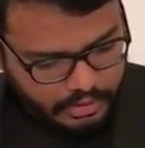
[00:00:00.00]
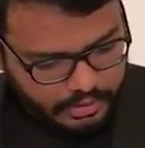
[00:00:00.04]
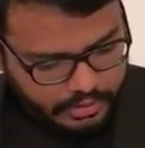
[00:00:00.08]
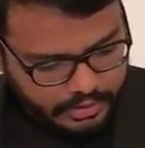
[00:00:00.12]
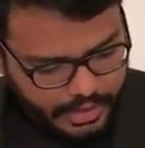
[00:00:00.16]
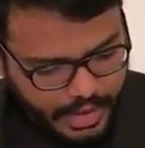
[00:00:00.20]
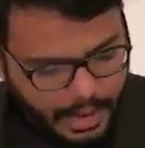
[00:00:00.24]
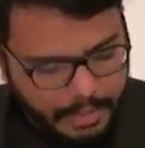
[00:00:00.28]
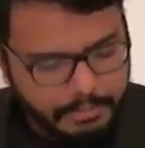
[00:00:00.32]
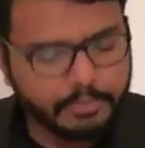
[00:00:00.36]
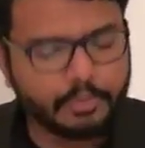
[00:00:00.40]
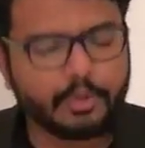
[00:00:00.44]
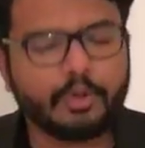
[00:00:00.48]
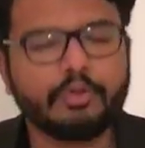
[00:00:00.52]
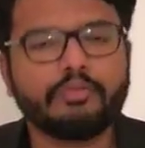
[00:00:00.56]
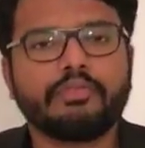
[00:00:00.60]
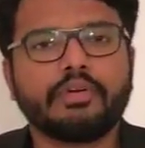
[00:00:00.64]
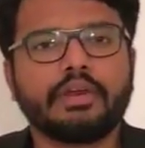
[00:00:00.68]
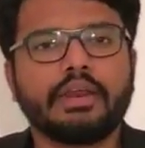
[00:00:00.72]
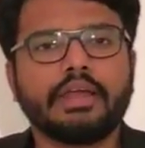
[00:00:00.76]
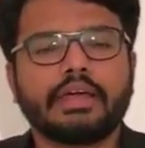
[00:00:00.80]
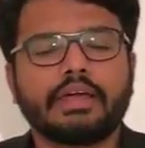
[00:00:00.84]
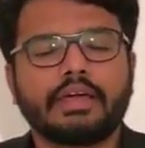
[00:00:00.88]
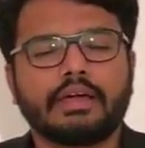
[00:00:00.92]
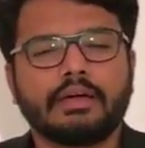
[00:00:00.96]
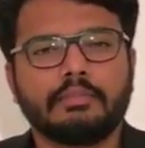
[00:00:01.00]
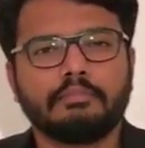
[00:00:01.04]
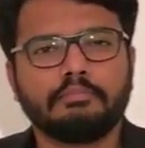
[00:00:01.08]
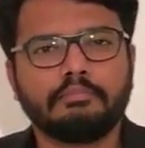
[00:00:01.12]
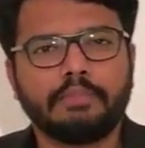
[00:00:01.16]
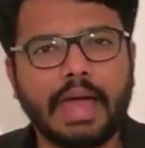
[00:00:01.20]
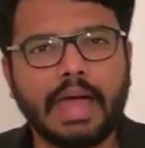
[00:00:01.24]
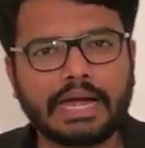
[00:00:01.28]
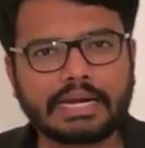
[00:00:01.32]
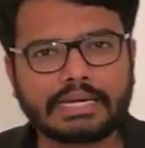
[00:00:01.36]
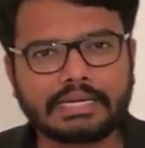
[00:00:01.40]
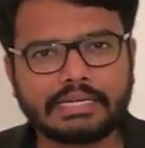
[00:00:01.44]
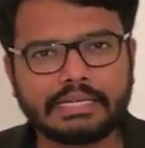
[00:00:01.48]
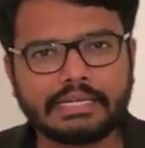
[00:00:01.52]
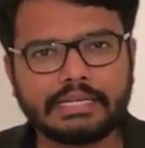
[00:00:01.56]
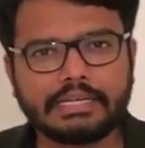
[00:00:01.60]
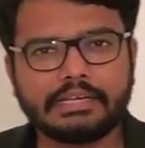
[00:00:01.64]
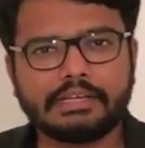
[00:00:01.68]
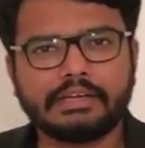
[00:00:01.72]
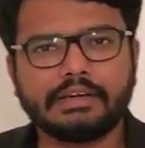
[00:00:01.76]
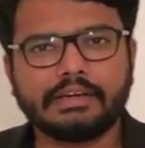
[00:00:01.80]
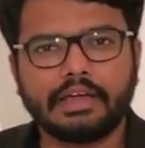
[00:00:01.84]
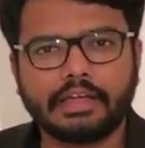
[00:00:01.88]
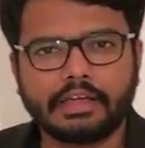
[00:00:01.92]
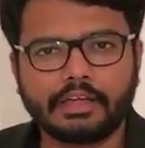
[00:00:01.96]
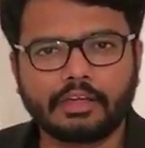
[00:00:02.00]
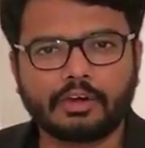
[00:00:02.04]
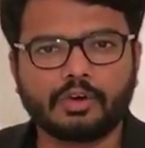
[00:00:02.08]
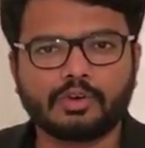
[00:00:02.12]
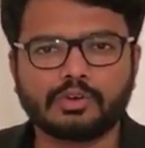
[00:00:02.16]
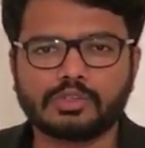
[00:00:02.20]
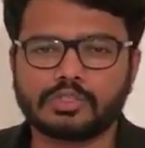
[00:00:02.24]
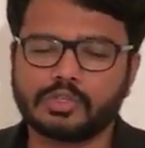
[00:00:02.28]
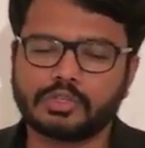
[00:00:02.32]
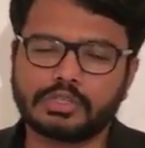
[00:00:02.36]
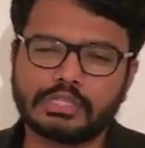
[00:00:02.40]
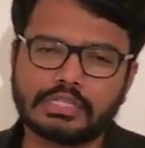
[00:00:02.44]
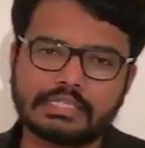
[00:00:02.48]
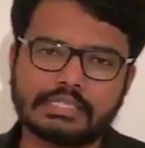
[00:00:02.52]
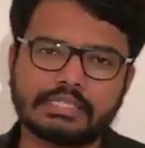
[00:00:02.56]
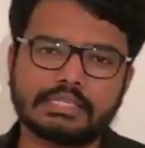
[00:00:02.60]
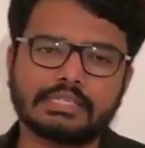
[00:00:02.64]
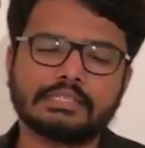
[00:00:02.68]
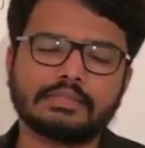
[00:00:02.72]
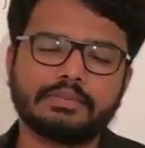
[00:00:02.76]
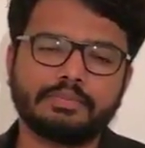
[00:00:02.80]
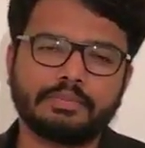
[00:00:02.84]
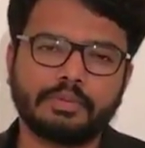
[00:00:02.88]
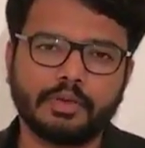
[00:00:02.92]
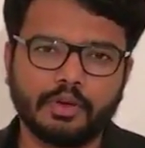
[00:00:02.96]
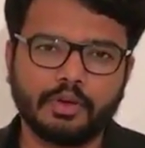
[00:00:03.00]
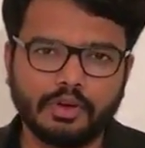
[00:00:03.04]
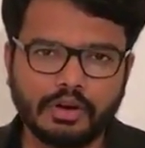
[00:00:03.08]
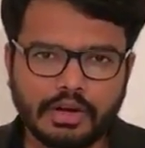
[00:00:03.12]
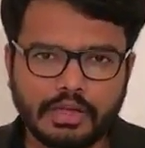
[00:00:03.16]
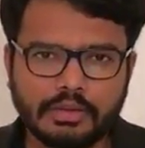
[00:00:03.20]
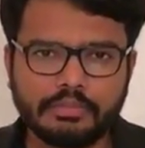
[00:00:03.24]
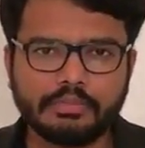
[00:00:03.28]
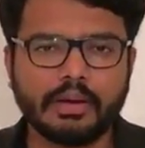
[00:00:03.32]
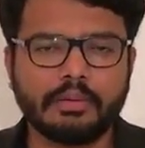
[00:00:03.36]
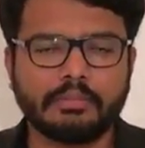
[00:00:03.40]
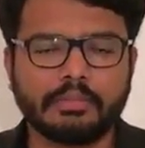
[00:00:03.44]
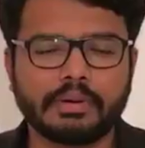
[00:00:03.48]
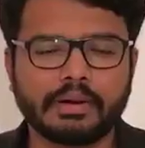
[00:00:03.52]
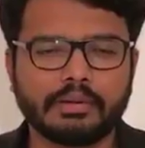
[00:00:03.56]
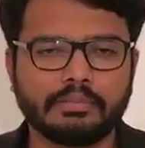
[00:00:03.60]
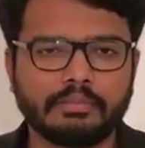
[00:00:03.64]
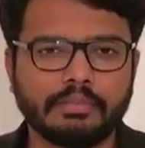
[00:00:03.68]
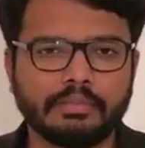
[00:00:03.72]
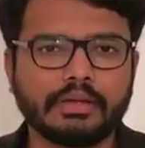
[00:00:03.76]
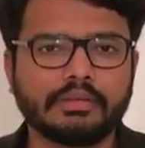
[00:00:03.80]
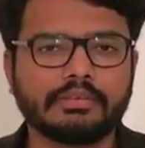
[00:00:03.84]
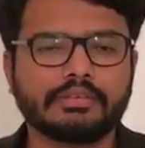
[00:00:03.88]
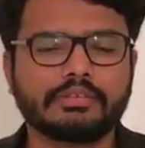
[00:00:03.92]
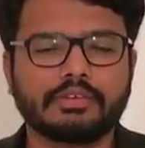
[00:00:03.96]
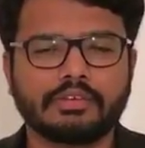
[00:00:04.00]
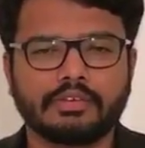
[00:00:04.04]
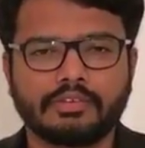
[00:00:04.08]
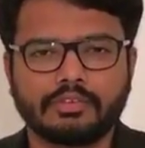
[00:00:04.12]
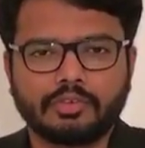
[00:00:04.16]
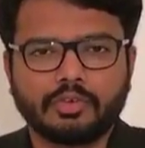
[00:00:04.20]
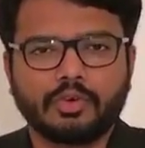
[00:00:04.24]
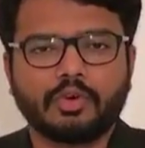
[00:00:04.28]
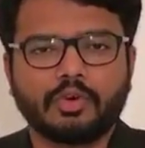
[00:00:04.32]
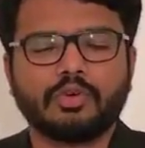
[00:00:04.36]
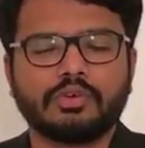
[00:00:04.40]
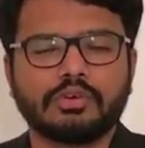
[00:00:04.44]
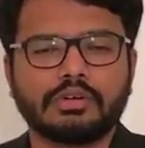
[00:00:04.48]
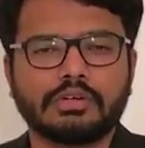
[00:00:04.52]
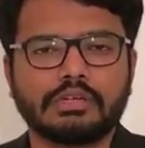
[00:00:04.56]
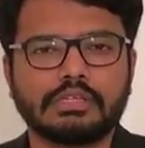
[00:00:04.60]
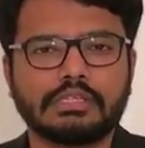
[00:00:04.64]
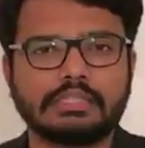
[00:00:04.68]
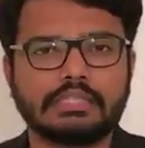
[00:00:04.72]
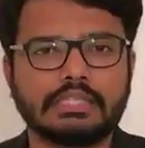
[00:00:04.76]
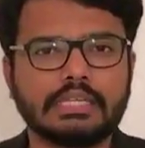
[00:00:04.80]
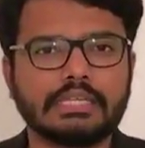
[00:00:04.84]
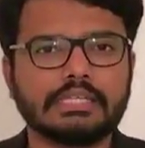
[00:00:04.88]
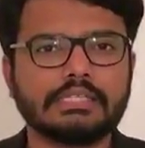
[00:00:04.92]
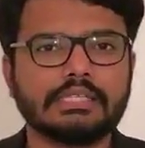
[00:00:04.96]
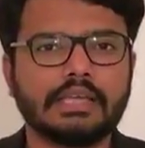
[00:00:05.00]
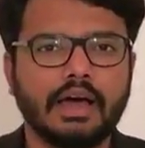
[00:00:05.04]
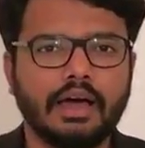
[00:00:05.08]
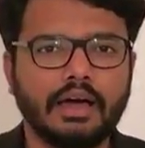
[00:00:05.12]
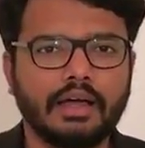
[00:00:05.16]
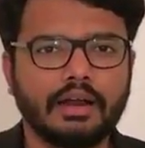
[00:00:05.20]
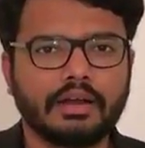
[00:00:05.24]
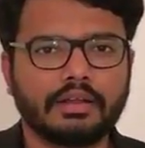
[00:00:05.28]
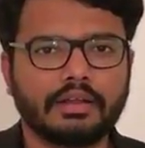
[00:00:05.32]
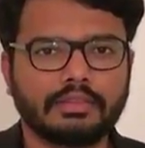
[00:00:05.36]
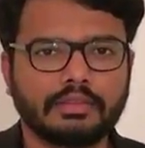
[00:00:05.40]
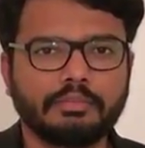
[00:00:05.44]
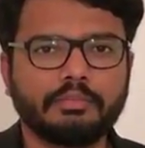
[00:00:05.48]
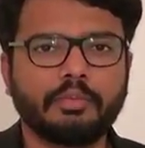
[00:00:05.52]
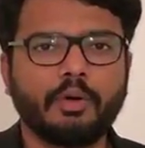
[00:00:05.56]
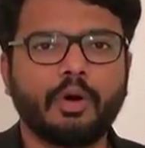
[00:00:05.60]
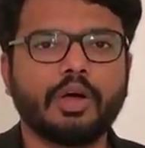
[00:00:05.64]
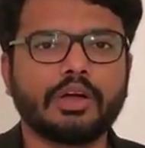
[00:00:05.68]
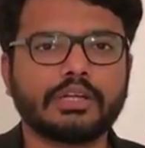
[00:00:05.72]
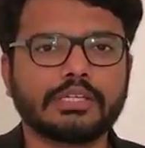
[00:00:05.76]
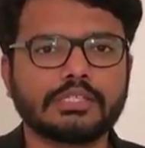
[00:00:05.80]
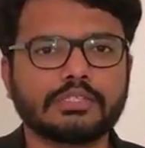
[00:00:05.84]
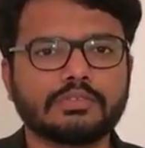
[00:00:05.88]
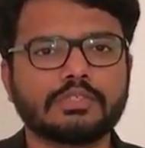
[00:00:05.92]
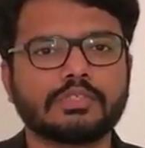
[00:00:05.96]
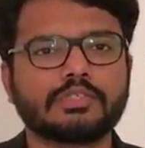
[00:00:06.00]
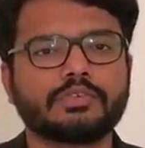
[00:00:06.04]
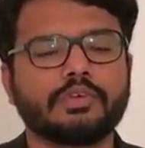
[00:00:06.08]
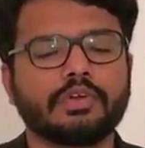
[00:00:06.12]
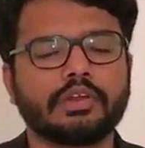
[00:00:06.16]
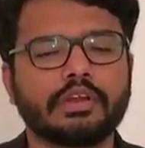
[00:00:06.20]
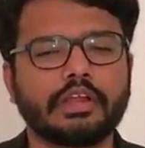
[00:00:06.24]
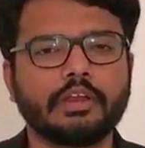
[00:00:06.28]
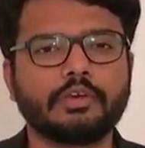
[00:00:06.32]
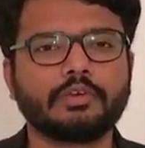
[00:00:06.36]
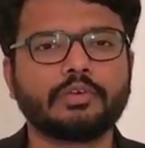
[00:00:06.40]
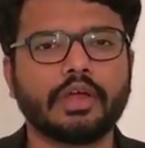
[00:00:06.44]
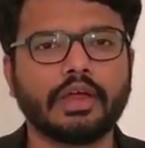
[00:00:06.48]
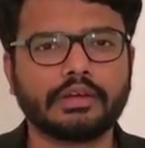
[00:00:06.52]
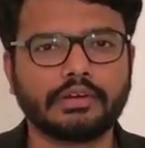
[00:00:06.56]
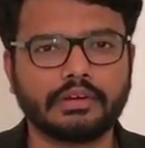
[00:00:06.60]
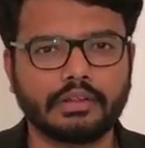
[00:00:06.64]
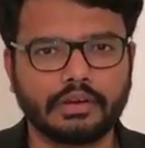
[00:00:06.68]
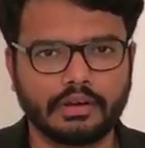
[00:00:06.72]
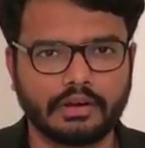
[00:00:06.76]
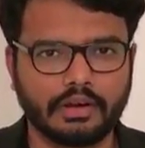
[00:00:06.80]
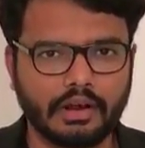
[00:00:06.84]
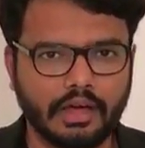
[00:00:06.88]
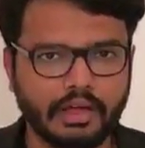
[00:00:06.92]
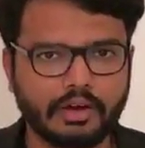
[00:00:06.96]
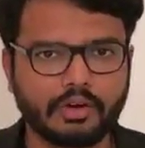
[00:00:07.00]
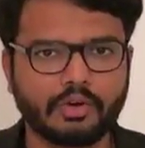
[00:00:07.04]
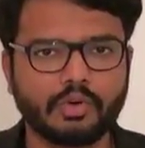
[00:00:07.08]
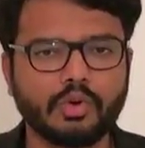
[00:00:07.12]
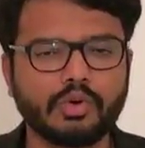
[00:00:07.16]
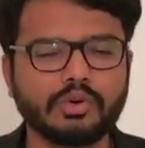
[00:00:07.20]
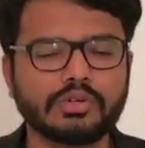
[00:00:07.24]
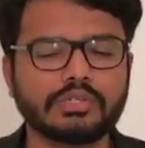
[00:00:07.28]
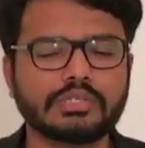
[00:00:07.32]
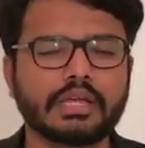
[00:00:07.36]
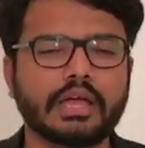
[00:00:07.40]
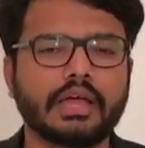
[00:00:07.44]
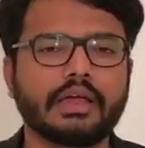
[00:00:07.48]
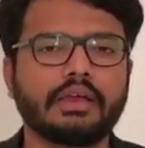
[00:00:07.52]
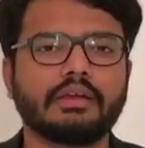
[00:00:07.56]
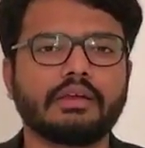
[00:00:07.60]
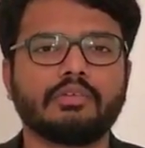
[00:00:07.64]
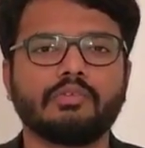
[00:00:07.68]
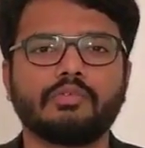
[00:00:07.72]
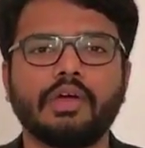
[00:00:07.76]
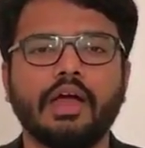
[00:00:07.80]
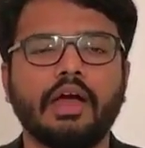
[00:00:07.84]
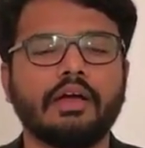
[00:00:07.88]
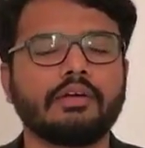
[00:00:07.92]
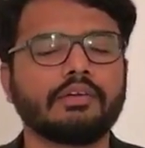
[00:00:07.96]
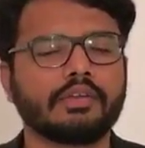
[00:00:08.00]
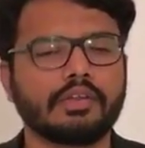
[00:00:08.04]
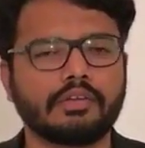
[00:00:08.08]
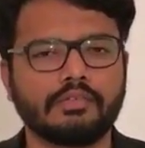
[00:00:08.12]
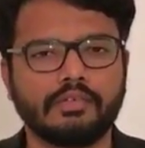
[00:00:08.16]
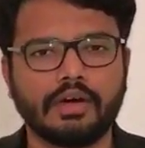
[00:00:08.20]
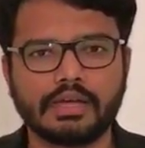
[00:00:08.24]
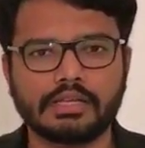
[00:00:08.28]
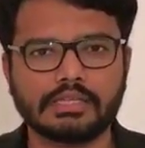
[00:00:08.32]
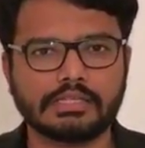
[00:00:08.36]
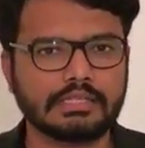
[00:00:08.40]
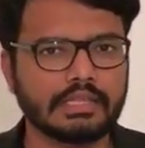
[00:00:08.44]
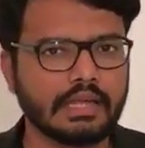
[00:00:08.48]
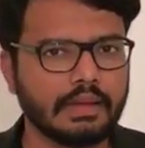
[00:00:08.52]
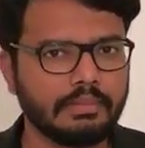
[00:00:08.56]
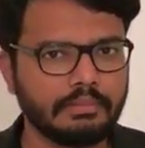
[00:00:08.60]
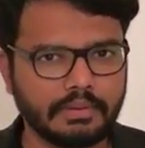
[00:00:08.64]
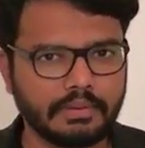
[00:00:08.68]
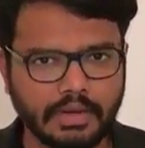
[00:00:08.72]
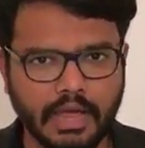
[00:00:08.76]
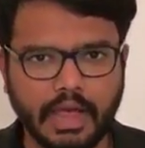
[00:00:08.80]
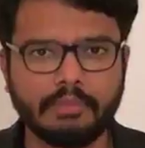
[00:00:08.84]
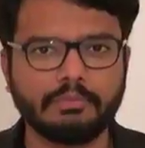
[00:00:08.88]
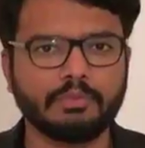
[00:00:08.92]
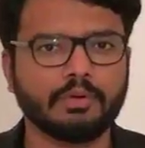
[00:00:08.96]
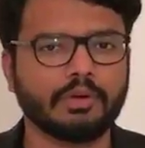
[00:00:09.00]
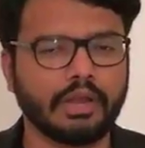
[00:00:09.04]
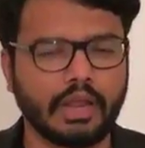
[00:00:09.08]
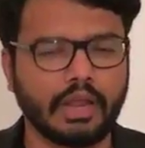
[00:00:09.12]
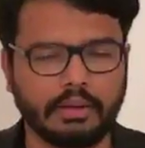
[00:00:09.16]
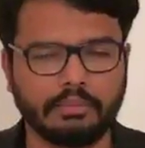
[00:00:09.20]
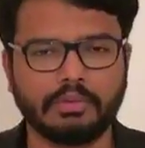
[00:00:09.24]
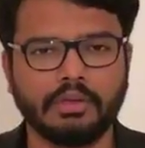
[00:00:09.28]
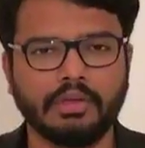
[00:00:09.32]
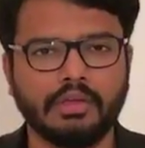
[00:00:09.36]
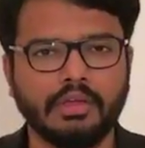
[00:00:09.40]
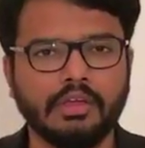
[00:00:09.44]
Capnophilic bacteria include, so this is purely memory based. So these are the points which we need to enter in our notes and we have to revise them time to time.